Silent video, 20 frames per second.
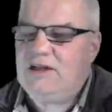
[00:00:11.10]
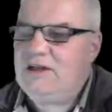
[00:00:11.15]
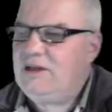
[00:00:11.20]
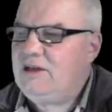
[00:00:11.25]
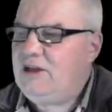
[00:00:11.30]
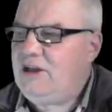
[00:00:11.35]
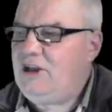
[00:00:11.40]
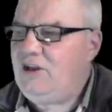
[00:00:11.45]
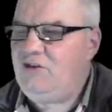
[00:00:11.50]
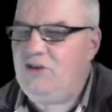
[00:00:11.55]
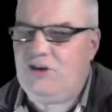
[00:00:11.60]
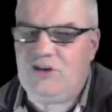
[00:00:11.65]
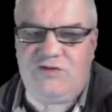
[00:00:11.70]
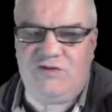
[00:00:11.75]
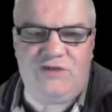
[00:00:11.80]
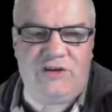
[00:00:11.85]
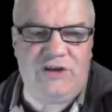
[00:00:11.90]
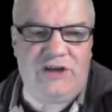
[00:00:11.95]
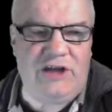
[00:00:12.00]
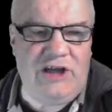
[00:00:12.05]
In this
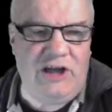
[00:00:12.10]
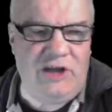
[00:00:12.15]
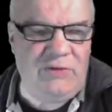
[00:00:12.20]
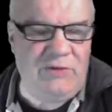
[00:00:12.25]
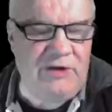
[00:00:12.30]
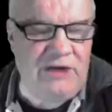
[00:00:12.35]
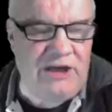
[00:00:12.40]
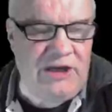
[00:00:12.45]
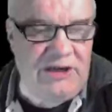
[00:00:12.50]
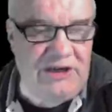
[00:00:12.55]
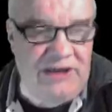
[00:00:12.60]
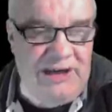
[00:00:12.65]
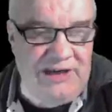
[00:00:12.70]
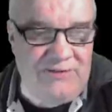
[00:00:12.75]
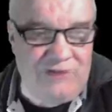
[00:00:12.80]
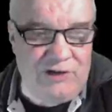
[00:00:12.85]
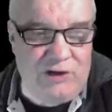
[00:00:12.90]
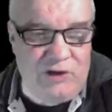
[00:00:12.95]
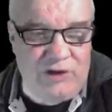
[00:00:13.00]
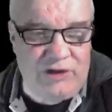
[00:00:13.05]
video we're going to
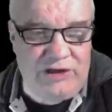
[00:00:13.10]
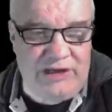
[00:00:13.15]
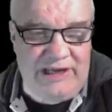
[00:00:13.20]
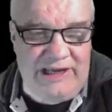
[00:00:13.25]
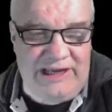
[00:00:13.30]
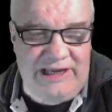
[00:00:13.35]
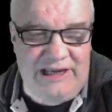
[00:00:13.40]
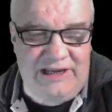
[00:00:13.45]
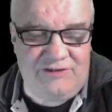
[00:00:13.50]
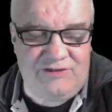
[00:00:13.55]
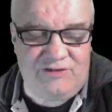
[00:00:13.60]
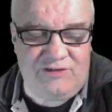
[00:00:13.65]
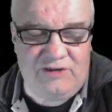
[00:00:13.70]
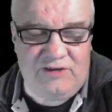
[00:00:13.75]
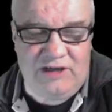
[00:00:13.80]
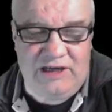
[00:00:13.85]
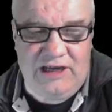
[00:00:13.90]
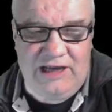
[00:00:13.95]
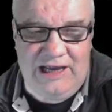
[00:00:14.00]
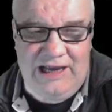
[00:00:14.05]
have a look at
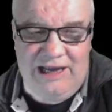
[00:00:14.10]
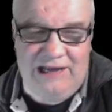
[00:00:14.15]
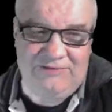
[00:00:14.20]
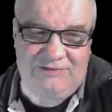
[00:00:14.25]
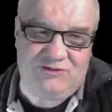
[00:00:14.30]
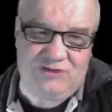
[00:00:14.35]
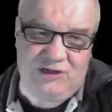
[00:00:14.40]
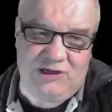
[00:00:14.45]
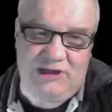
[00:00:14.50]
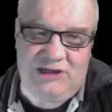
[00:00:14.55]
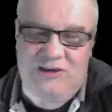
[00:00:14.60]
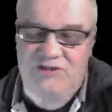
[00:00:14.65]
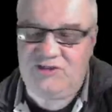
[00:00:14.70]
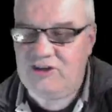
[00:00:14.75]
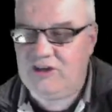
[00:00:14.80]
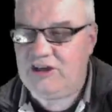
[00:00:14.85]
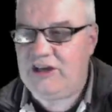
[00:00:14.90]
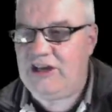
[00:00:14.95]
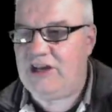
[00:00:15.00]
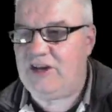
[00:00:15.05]

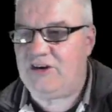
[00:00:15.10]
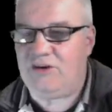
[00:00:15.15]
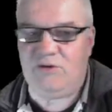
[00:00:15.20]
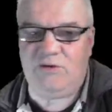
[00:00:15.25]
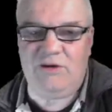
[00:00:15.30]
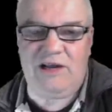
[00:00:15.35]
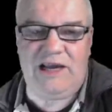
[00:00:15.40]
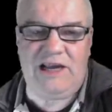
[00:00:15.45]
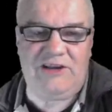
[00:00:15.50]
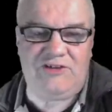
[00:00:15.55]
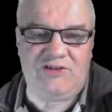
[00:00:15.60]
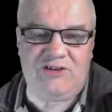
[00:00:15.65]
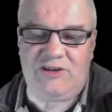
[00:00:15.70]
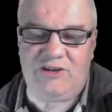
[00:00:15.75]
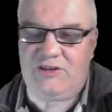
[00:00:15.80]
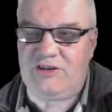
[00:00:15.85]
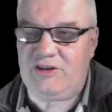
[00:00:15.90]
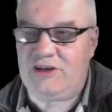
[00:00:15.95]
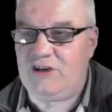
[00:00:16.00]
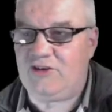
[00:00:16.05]
deleting and
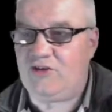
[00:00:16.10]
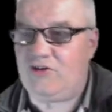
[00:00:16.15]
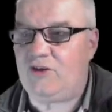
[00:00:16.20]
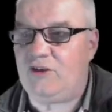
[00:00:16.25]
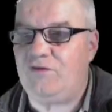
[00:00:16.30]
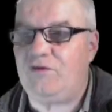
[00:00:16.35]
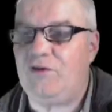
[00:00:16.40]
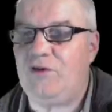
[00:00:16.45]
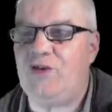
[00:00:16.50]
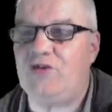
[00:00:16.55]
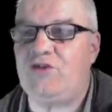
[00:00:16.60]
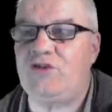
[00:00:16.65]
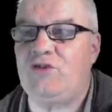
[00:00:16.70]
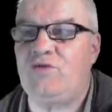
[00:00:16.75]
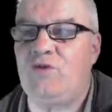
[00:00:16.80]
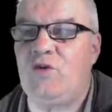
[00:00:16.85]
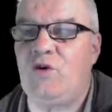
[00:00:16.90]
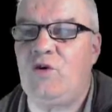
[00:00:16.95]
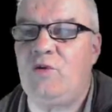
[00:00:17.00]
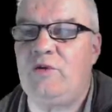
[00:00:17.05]
erasing things. So first
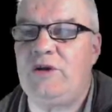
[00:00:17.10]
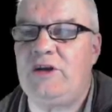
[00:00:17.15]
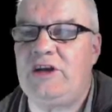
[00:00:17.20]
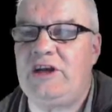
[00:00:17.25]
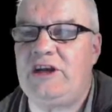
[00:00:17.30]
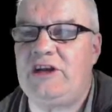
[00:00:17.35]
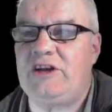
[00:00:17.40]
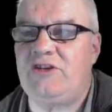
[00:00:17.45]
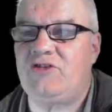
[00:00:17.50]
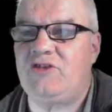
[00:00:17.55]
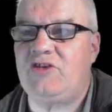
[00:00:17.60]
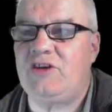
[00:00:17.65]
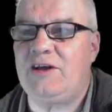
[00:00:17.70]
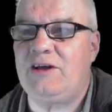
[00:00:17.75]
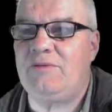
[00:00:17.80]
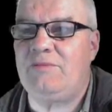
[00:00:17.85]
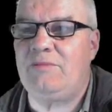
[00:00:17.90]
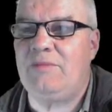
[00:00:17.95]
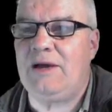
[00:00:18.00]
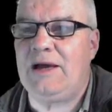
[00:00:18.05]
of all we need
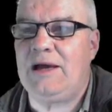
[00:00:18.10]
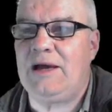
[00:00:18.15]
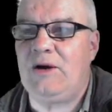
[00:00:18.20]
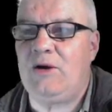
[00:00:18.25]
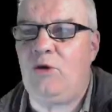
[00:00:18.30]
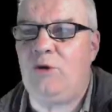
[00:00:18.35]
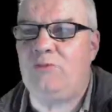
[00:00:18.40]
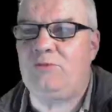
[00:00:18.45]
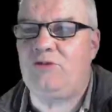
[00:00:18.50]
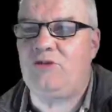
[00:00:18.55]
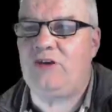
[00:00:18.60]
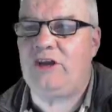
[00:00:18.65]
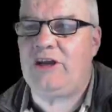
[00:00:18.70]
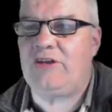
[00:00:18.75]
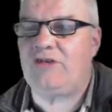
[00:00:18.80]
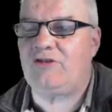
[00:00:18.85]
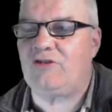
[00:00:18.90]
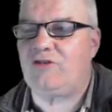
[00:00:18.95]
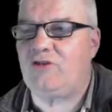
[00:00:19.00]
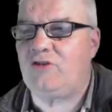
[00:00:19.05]
some
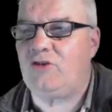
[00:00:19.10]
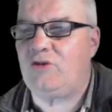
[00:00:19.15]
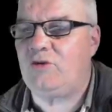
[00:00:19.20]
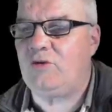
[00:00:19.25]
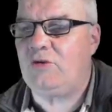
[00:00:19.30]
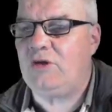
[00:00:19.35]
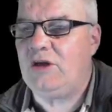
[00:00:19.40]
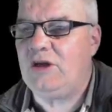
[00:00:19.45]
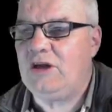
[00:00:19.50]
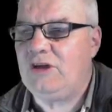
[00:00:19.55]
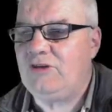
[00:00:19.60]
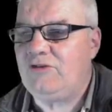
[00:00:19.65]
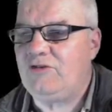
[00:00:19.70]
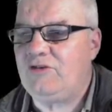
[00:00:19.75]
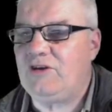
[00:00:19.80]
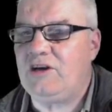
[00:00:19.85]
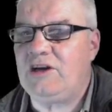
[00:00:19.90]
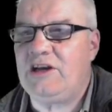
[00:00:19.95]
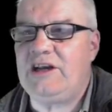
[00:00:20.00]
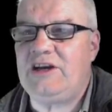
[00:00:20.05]
objects to
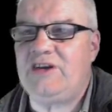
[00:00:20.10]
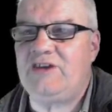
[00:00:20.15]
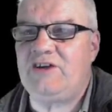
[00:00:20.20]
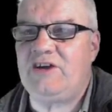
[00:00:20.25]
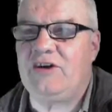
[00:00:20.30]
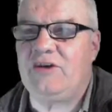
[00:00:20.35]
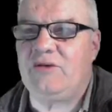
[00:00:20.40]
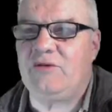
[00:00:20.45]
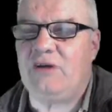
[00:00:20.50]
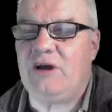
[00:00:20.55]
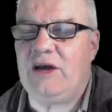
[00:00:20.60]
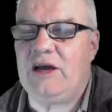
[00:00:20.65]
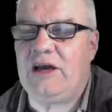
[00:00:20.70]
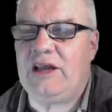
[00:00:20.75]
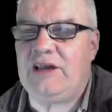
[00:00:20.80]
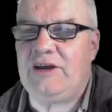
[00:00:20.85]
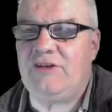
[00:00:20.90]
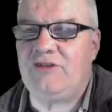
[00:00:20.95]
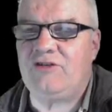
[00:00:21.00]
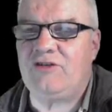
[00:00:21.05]
delete and
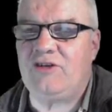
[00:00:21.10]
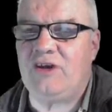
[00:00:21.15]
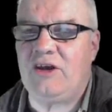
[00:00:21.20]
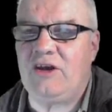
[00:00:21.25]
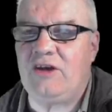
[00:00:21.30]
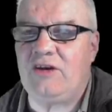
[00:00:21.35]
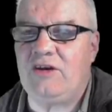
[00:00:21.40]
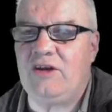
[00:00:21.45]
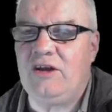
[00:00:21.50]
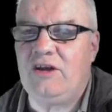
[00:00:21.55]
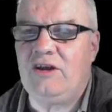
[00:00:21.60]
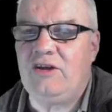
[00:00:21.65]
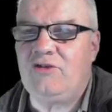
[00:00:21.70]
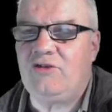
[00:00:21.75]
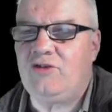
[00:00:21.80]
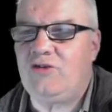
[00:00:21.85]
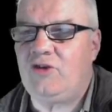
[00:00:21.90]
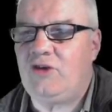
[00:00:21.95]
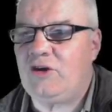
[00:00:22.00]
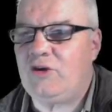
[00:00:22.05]
erase. So
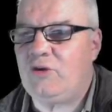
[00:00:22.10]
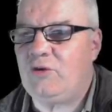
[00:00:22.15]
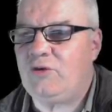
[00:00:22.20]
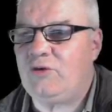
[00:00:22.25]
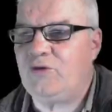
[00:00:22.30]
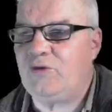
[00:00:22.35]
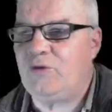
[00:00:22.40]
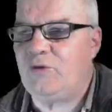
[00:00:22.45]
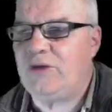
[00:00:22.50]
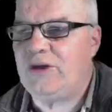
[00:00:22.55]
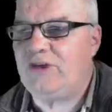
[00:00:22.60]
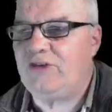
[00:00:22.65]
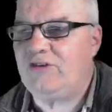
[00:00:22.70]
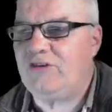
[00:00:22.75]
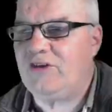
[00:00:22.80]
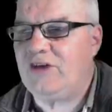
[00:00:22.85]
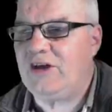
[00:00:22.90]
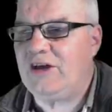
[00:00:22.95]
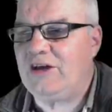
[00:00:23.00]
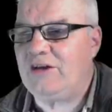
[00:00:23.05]
circle's always
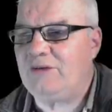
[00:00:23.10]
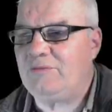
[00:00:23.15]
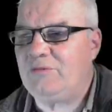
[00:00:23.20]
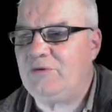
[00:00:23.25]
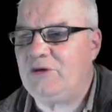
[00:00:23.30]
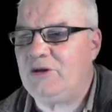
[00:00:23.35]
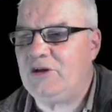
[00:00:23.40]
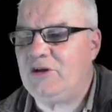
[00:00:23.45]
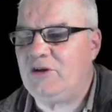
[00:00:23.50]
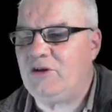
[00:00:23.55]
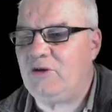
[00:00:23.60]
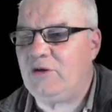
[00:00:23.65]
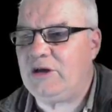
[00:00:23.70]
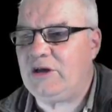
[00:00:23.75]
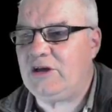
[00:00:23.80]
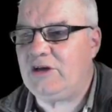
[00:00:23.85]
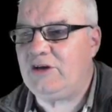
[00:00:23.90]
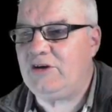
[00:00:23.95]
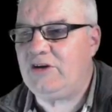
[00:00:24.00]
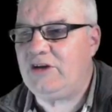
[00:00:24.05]
a pretty
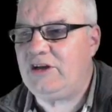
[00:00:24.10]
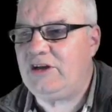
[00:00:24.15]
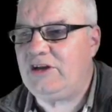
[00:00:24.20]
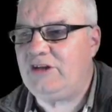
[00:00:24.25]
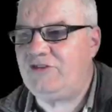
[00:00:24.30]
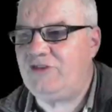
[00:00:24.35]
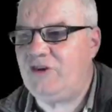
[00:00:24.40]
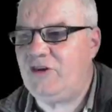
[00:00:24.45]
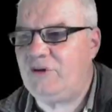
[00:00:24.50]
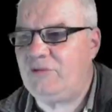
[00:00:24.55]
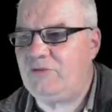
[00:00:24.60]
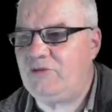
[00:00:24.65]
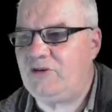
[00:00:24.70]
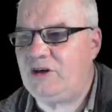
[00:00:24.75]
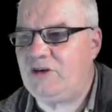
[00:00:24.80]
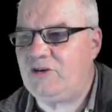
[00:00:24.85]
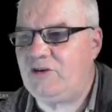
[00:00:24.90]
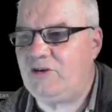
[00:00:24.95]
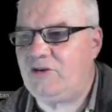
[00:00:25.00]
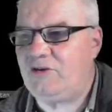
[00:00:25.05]
quick and easy
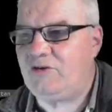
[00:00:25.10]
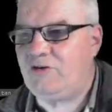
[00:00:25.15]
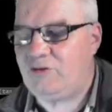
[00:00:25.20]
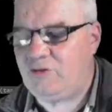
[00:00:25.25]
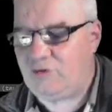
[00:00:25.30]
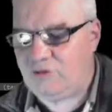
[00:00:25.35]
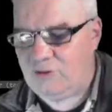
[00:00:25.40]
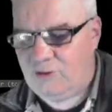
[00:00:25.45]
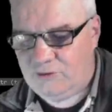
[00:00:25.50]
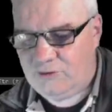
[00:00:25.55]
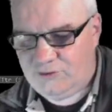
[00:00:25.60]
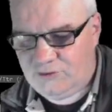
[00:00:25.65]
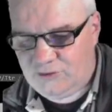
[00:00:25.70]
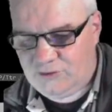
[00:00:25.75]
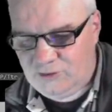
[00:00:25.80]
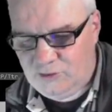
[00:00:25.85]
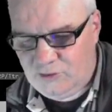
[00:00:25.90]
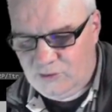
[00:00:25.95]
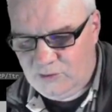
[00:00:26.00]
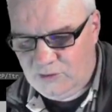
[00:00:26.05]
object
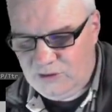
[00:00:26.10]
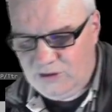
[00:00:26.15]
to